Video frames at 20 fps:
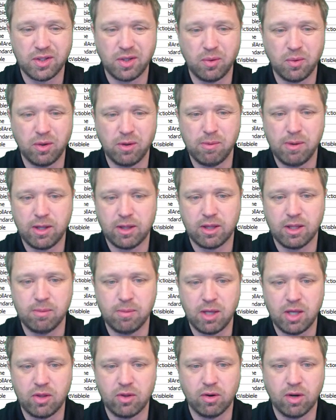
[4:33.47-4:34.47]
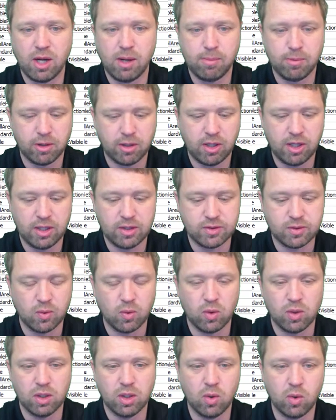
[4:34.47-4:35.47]
you want to make them either uppercase
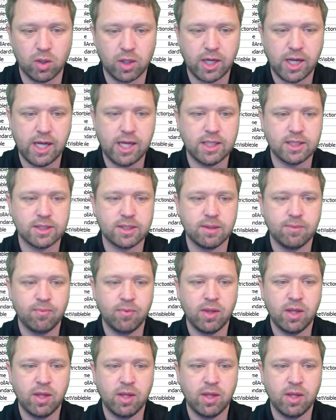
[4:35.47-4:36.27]
or lowercase.